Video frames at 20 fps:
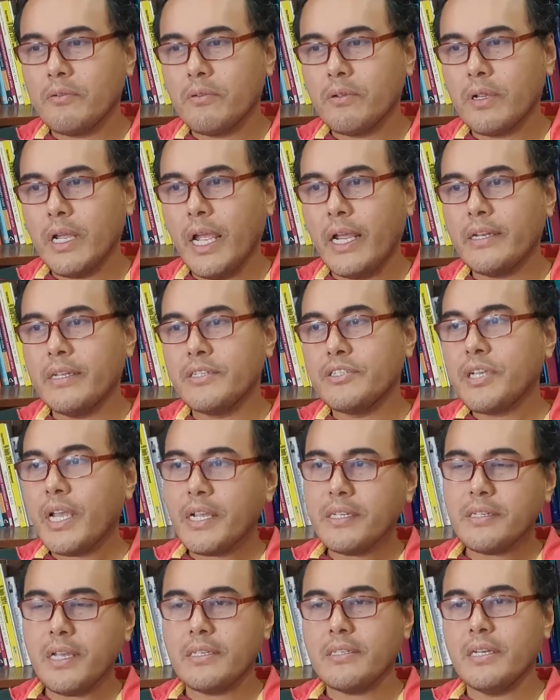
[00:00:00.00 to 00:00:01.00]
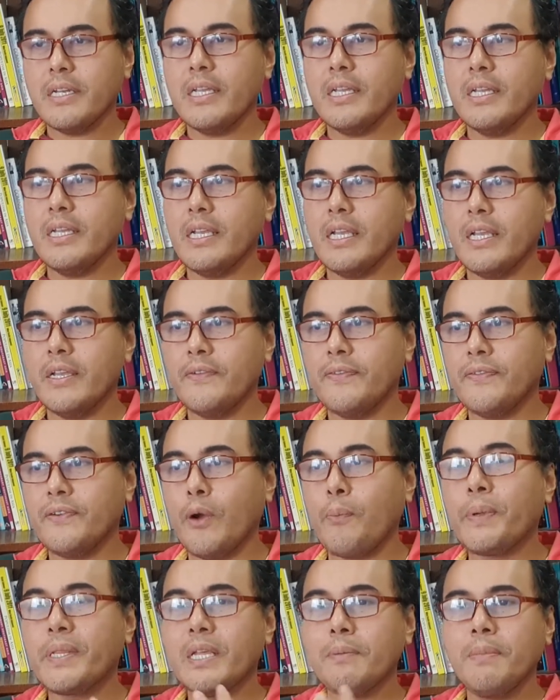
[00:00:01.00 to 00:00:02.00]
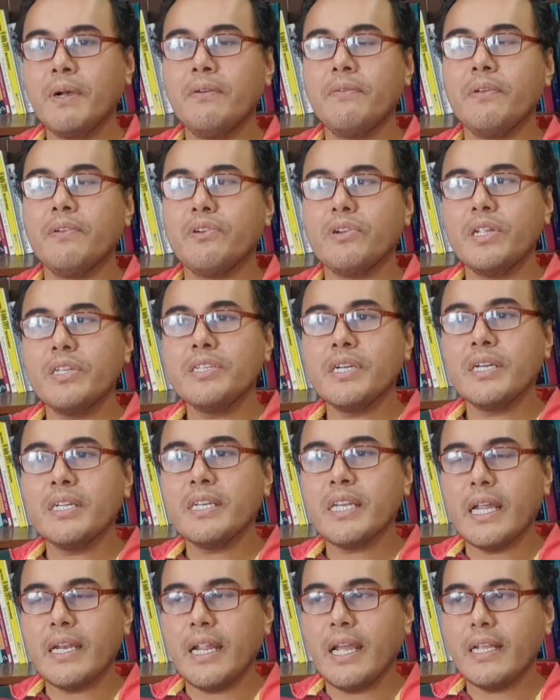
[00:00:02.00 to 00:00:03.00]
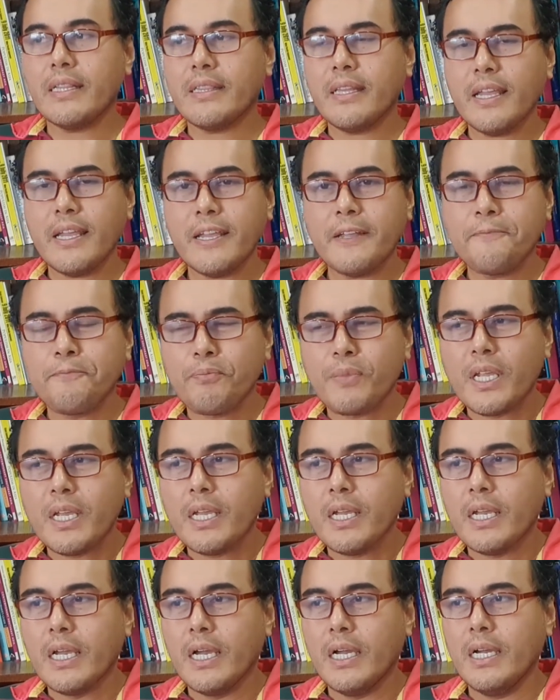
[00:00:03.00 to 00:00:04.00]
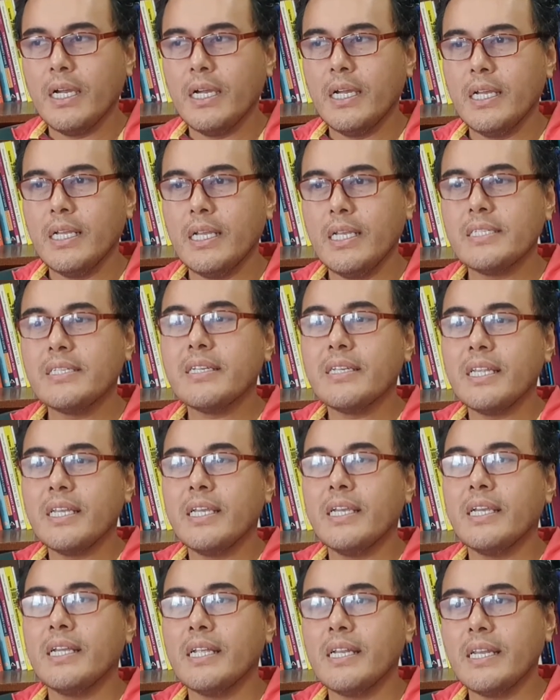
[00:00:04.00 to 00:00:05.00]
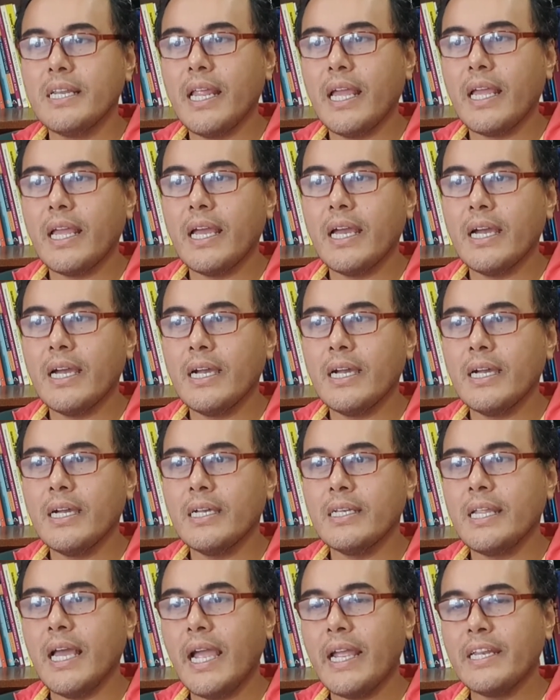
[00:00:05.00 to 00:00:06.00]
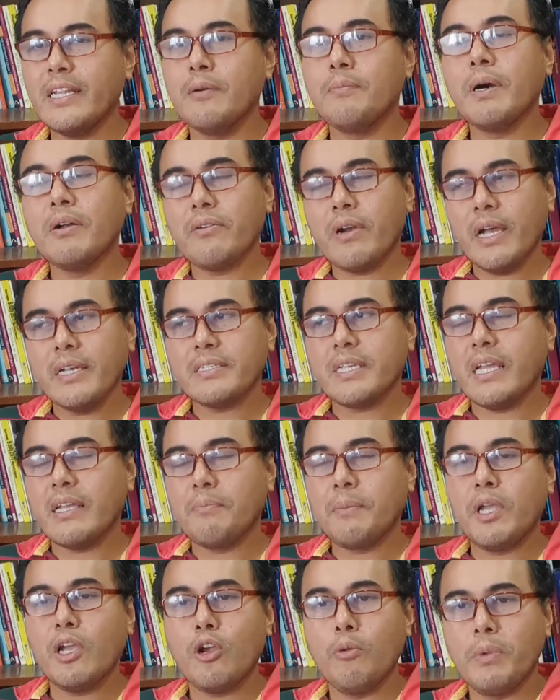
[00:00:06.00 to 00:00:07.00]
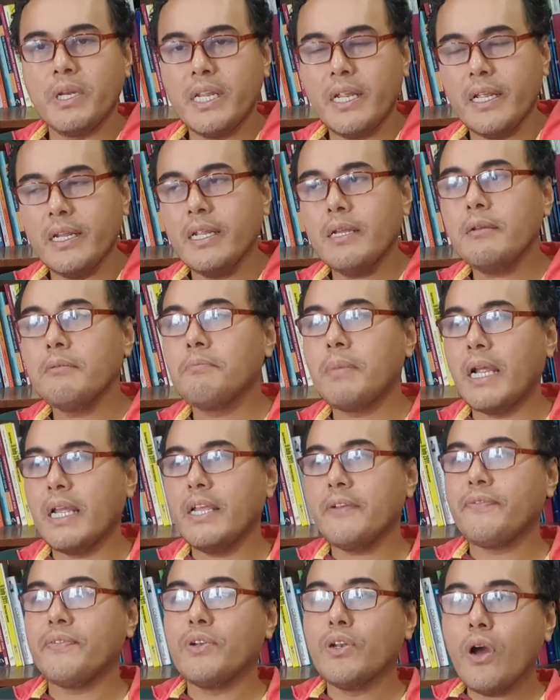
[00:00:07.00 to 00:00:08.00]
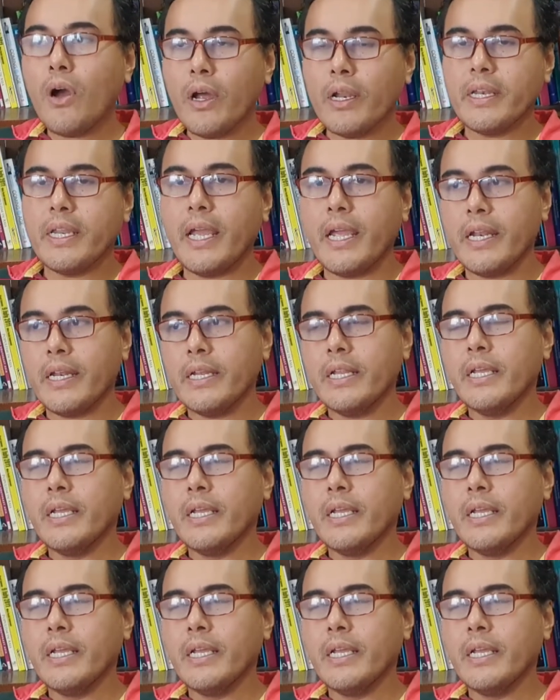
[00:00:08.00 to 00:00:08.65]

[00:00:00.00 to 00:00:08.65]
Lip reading: and the change actually if compatible with religion, then I think easily the idea about rights can be accommodated. But if not, then